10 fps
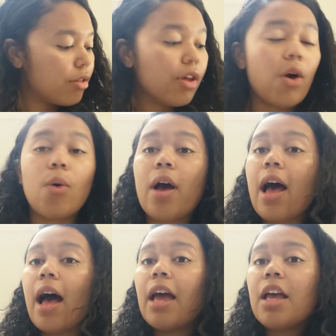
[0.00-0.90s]
So,
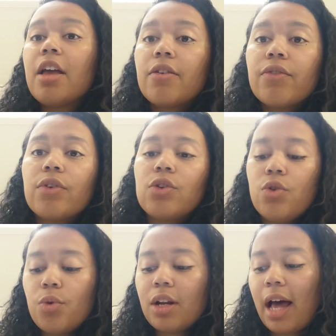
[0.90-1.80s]
if
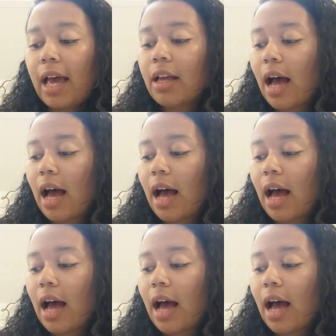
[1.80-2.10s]
you would like,